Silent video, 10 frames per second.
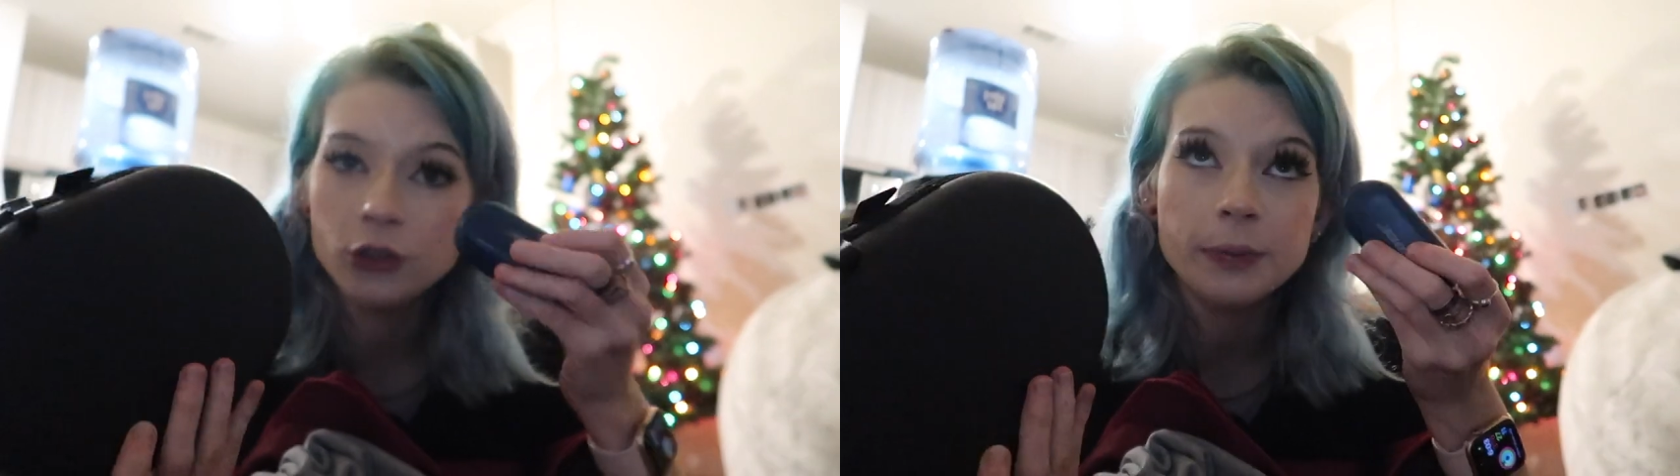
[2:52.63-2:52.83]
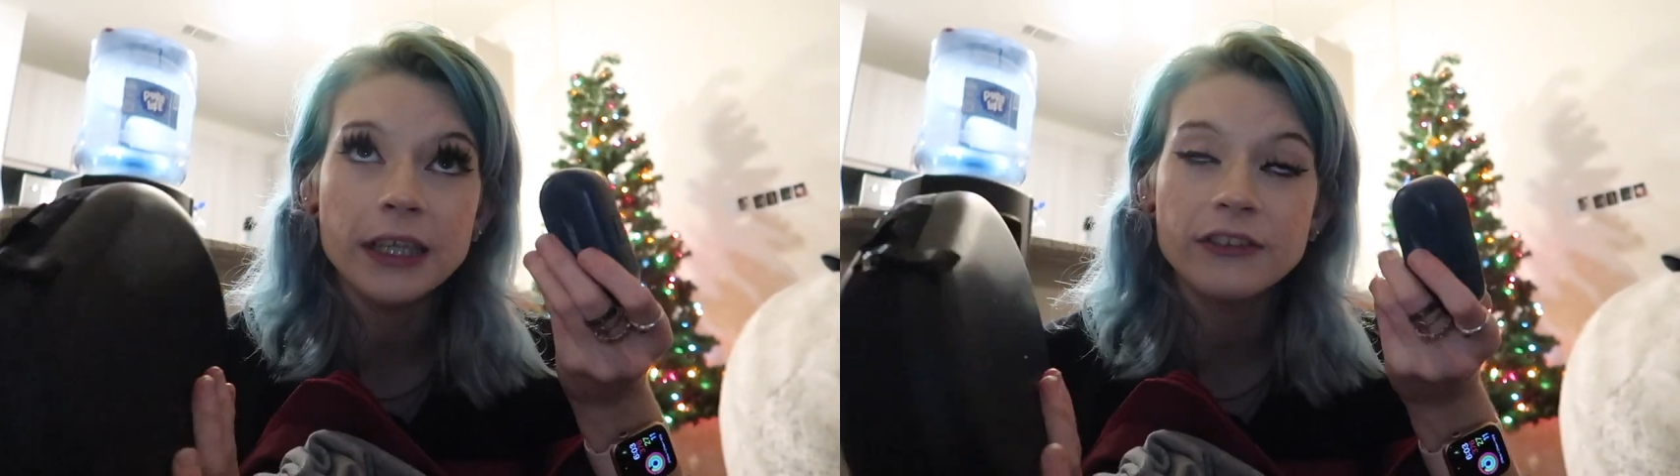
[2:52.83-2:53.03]

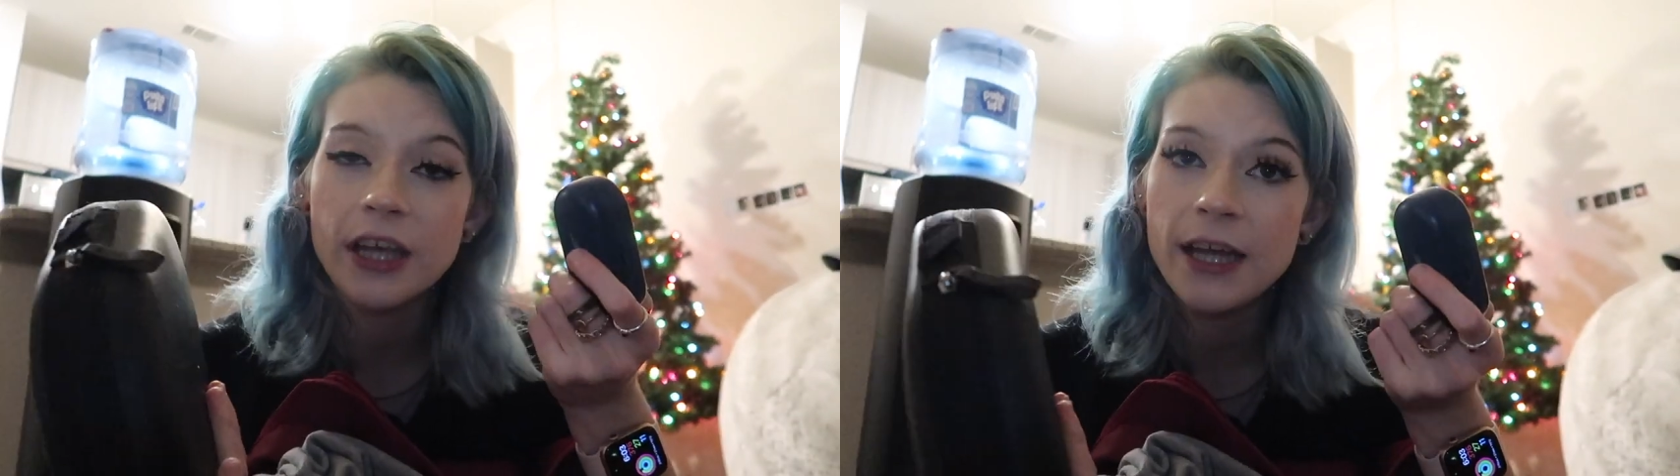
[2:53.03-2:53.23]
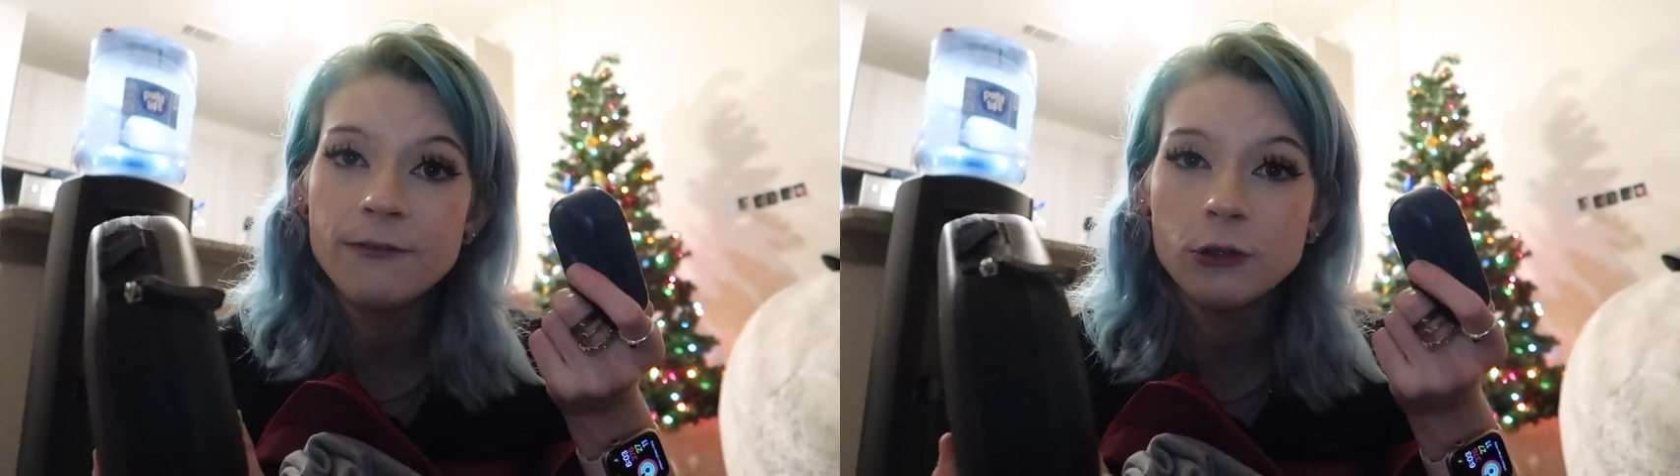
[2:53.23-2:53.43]
two pairs
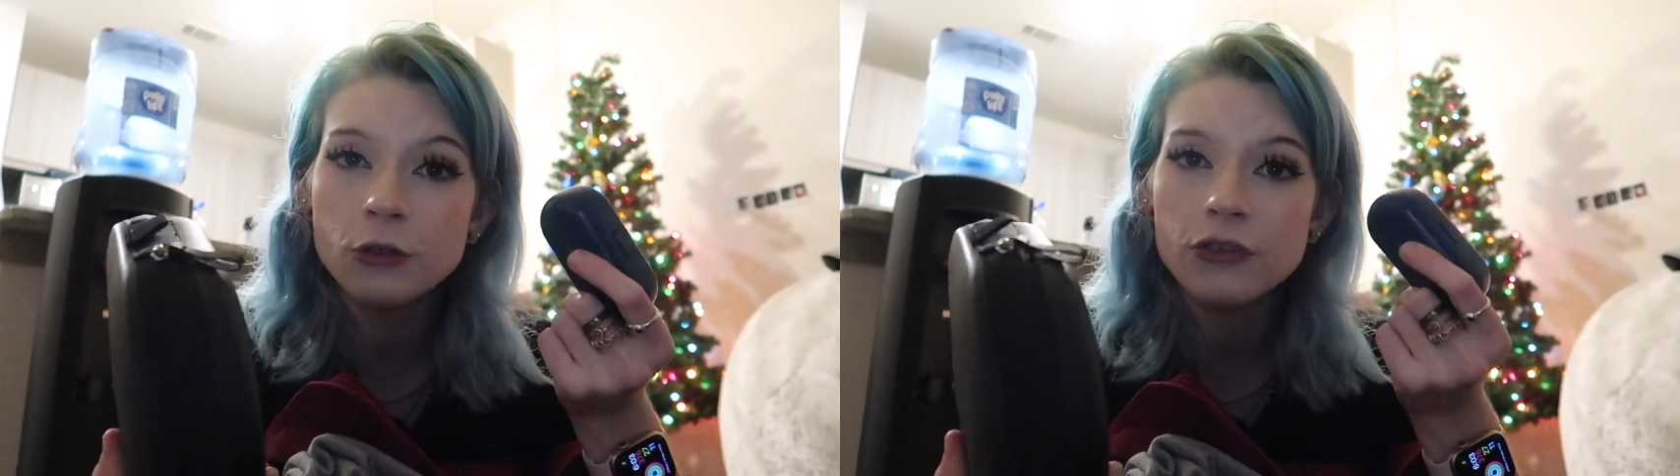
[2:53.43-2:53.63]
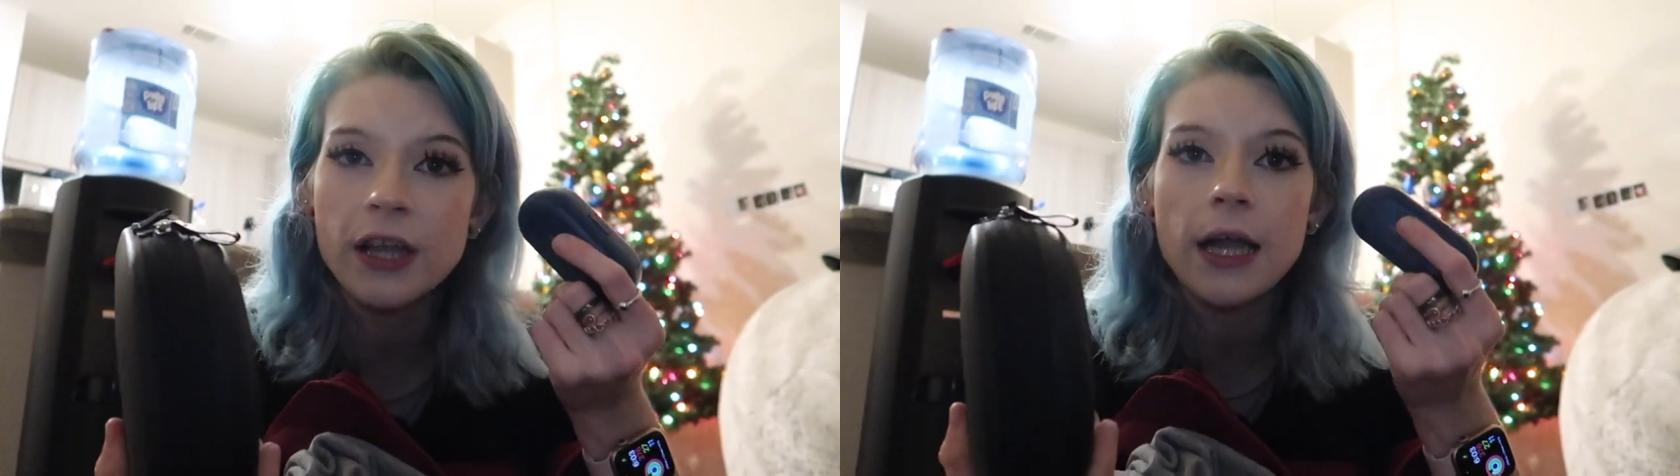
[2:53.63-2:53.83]
of
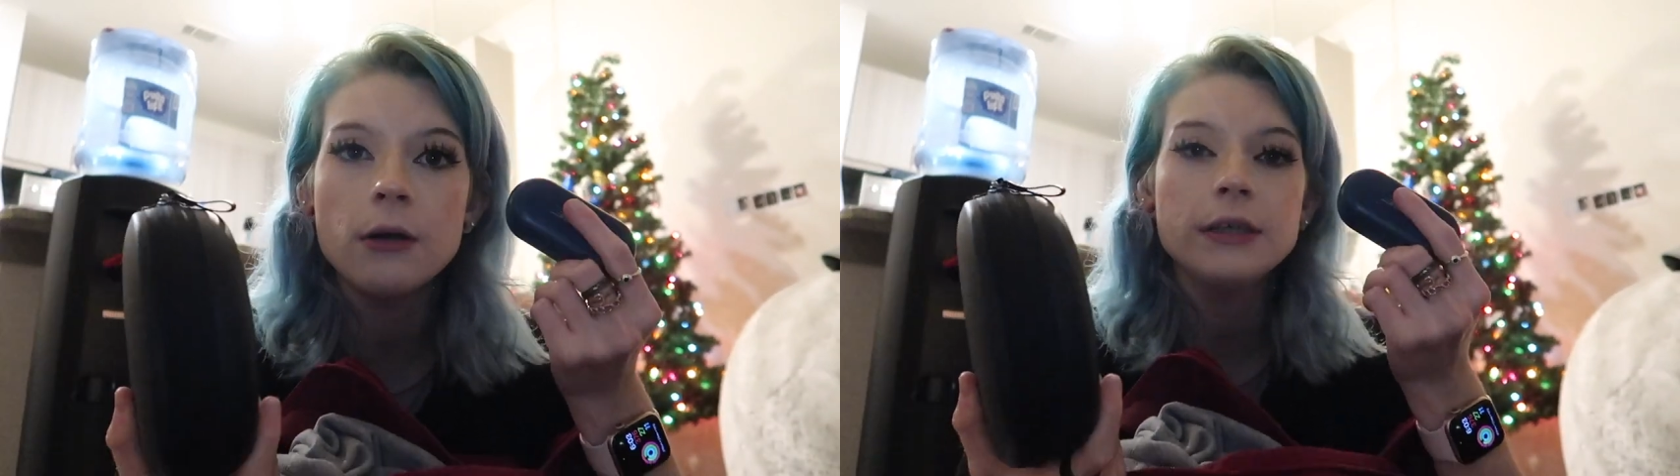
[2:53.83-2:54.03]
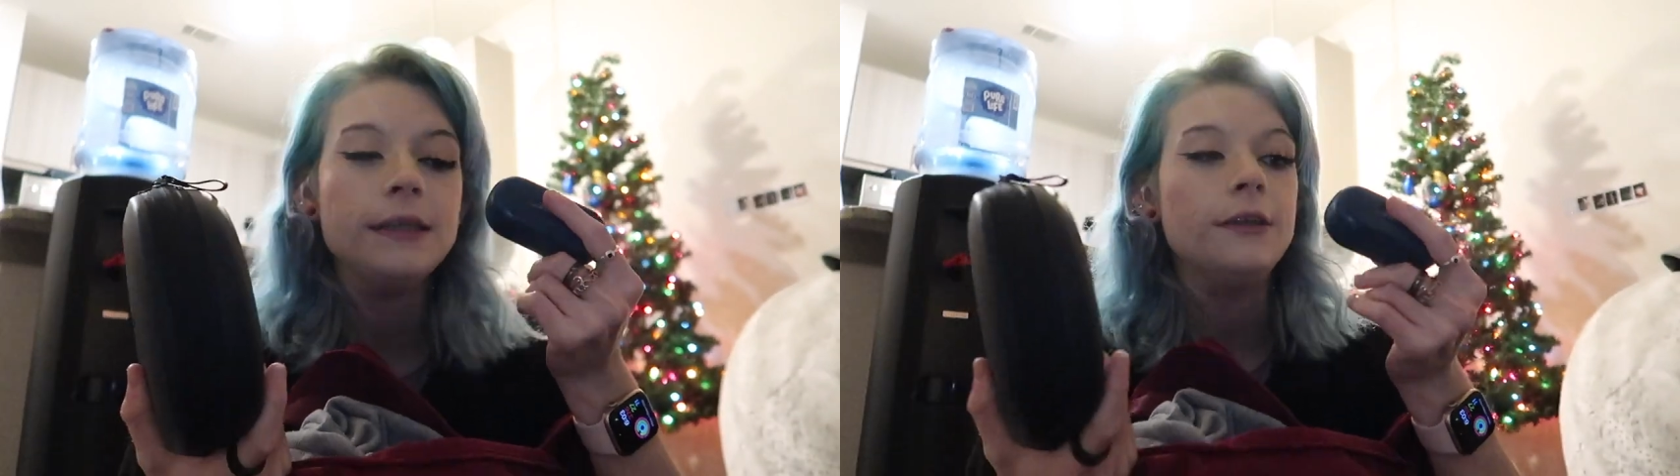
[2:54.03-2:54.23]
headphones
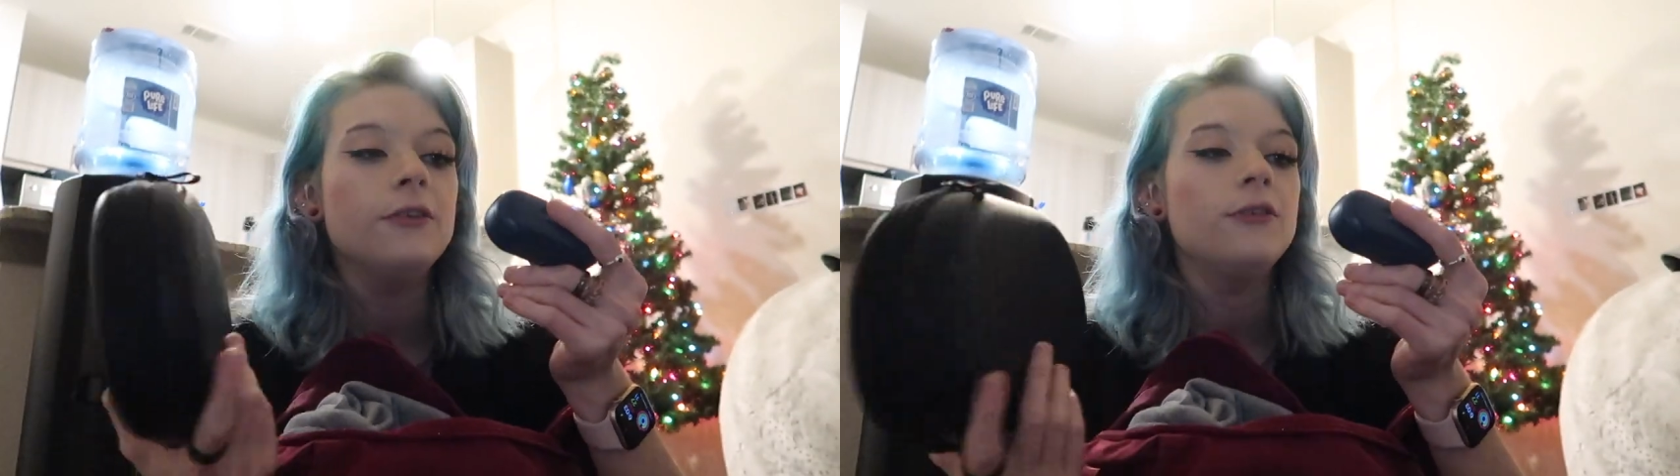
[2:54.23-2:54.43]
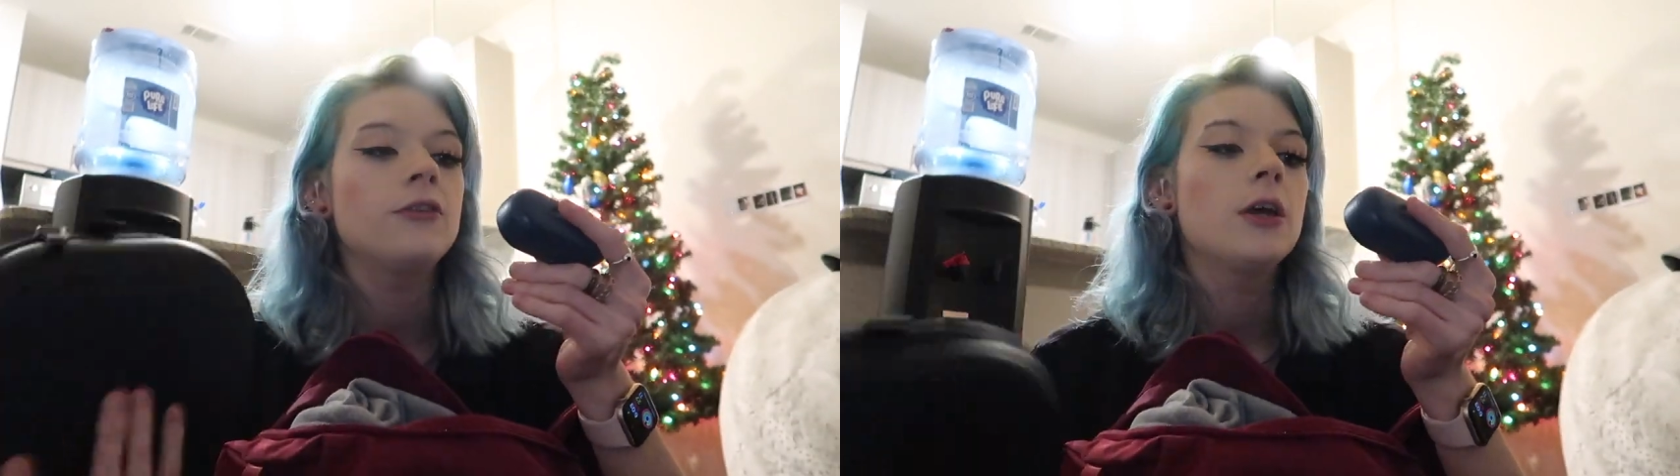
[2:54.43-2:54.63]
now
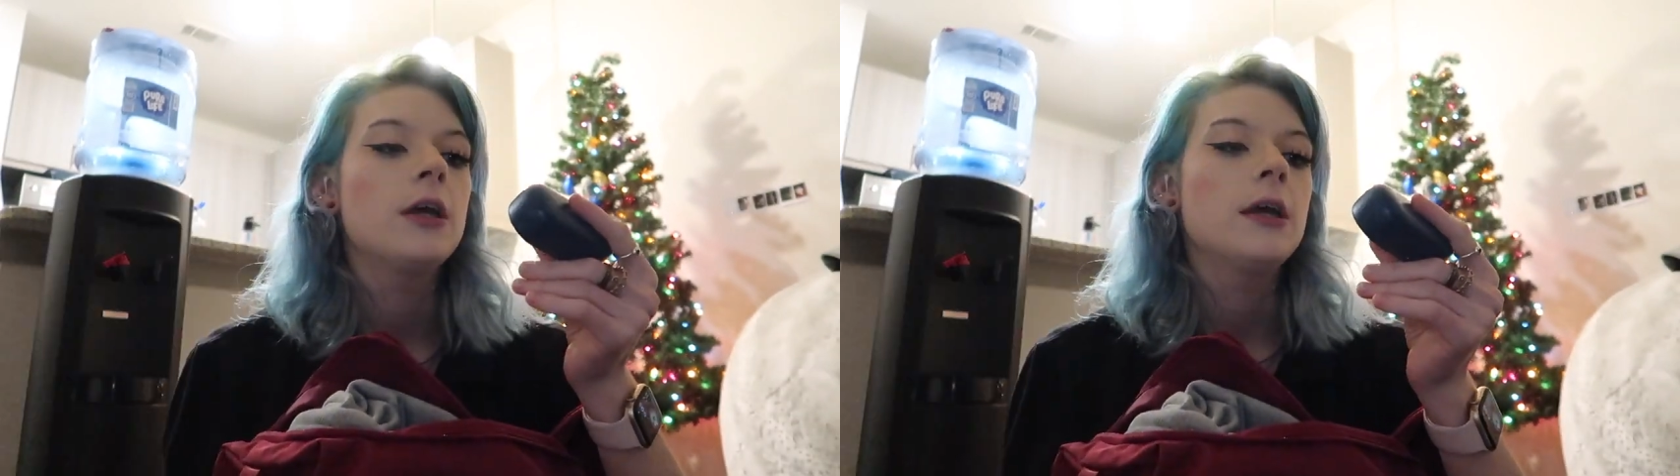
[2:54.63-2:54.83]
is